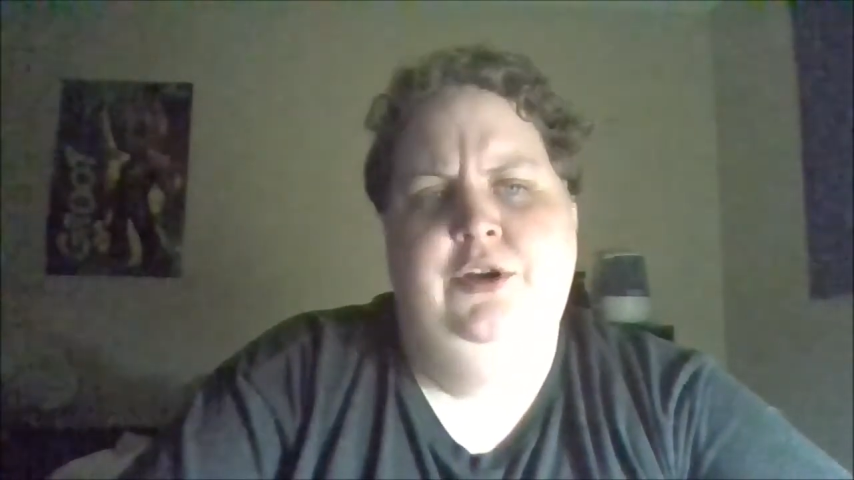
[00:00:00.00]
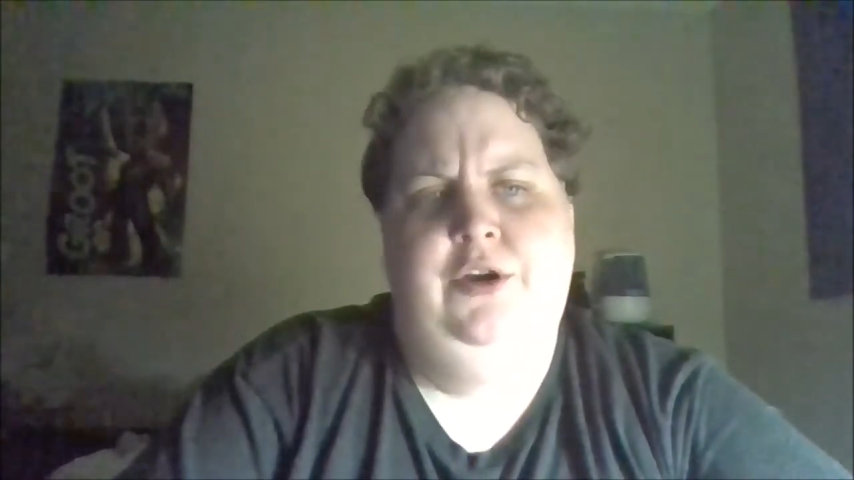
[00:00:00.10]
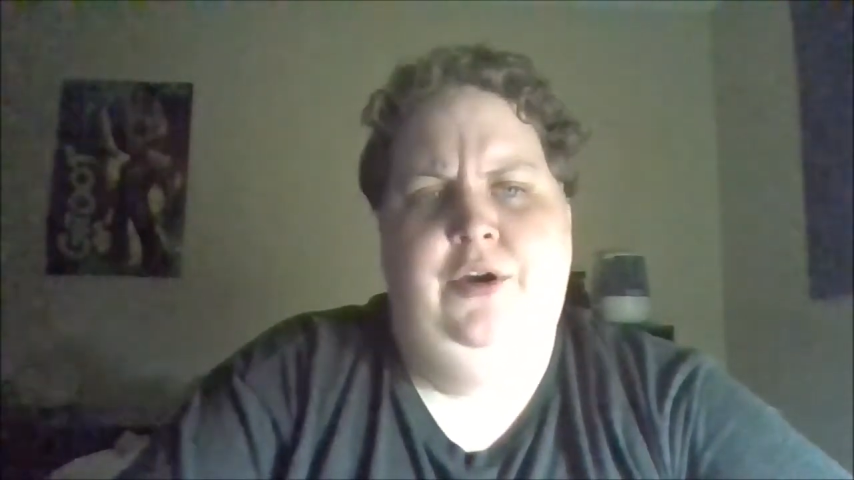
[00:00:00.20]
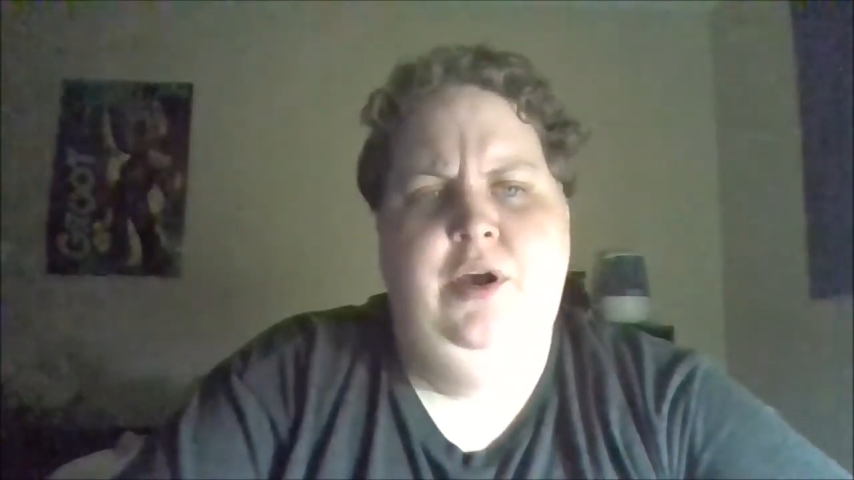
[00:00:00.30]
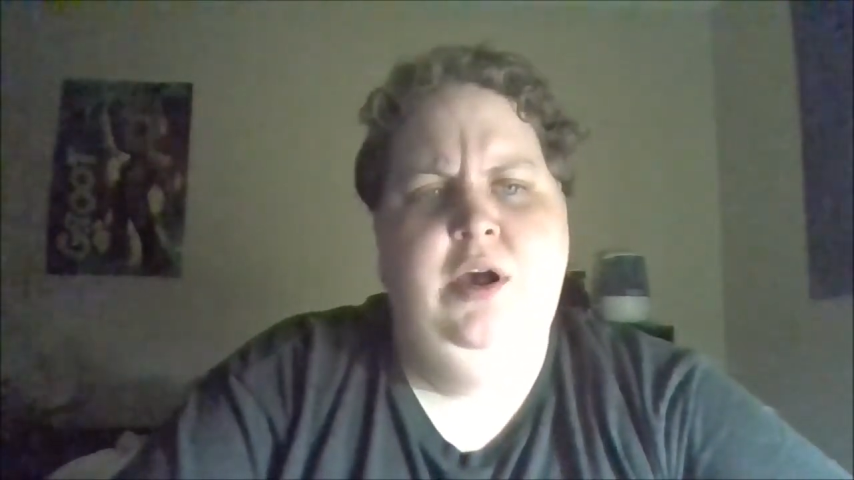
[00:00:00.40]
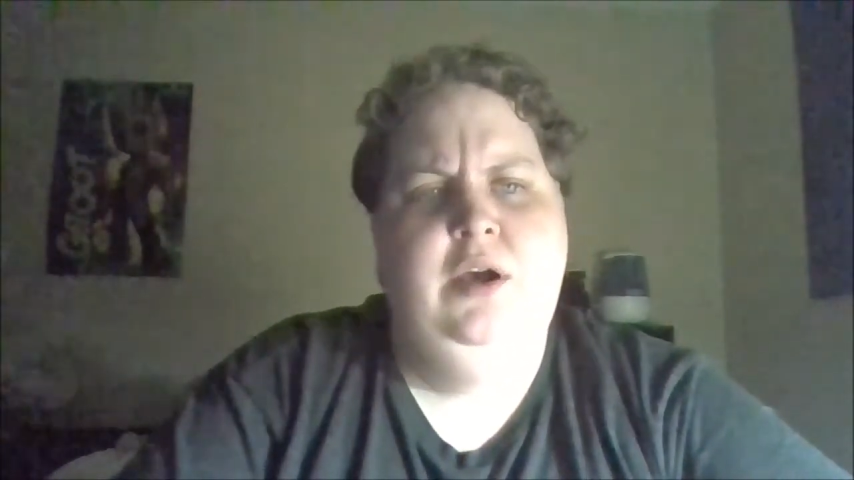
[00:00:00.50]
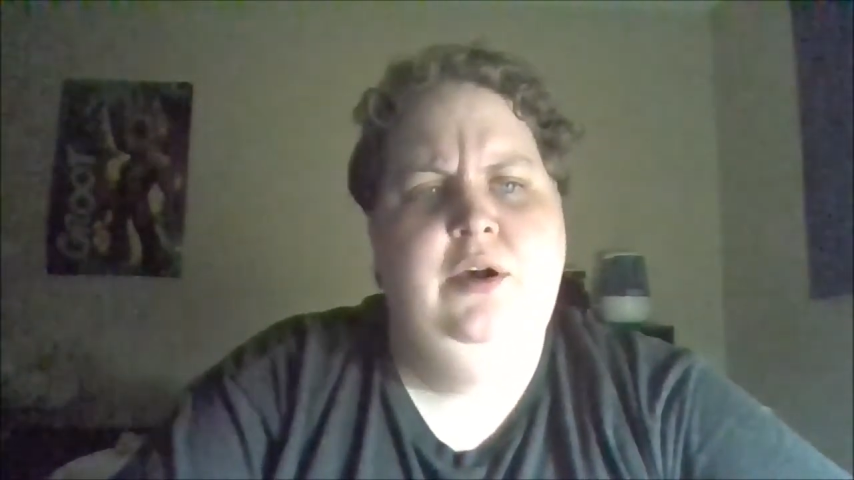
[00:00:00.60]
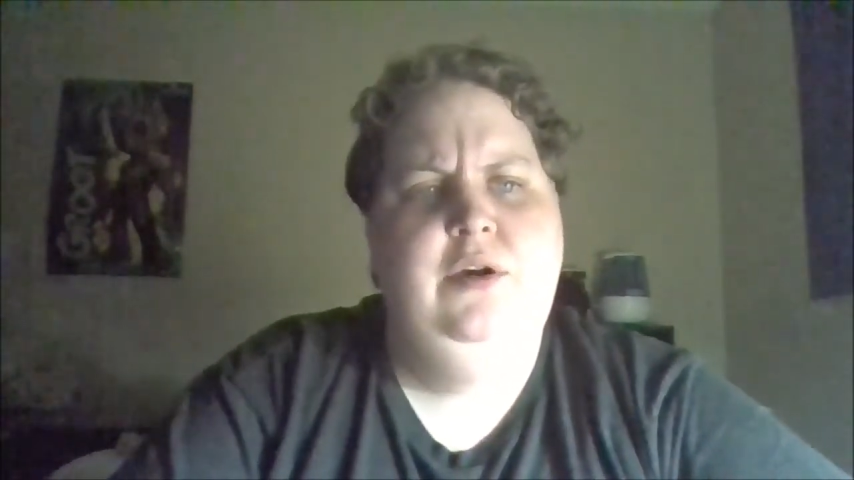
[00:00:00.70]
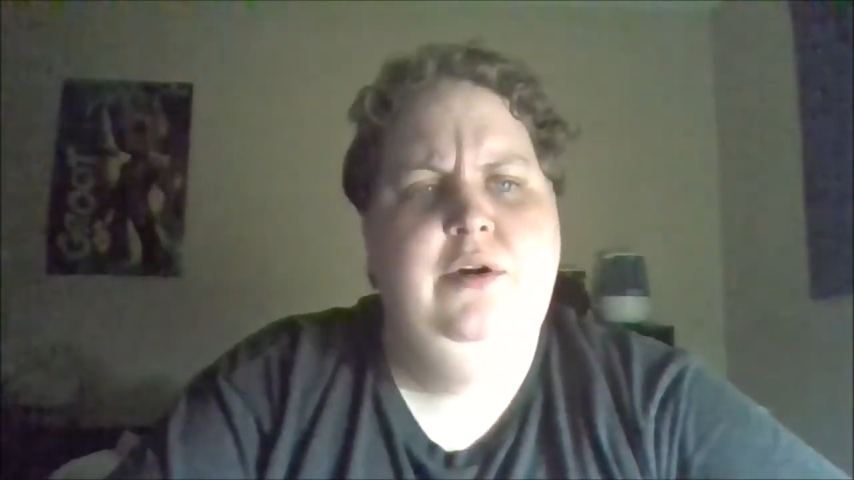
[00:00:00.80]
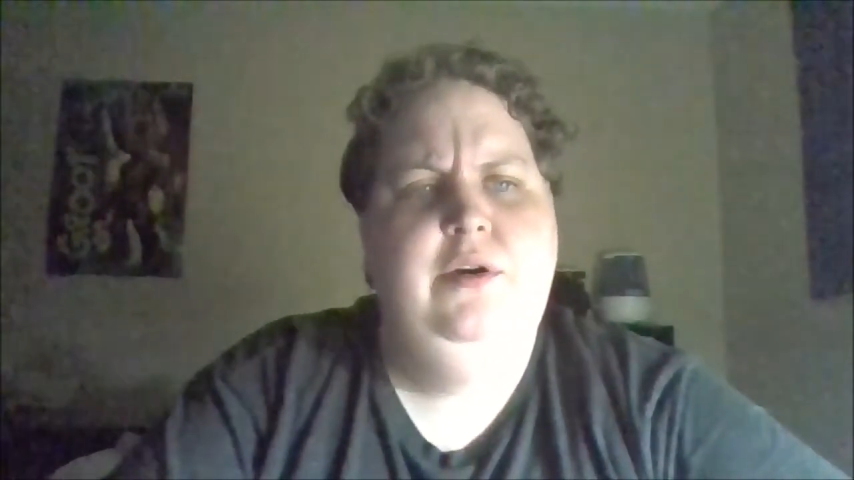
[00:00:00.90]
you're not
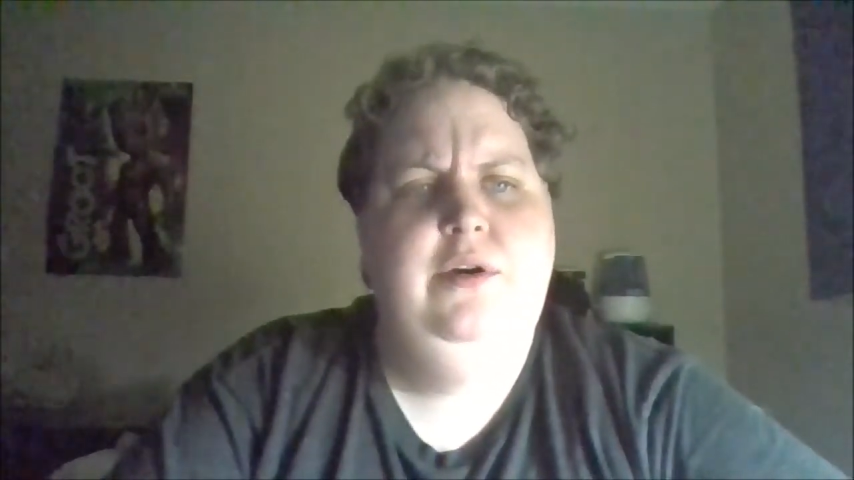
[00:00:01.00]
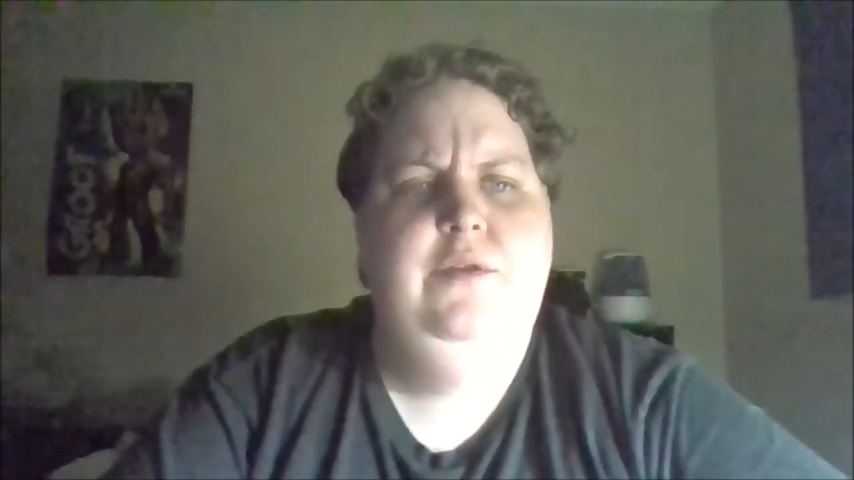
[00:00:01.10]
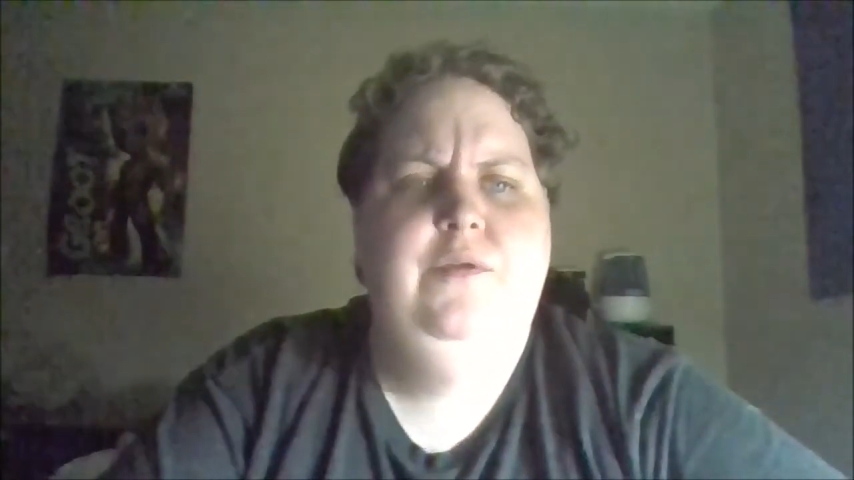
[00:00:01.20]
good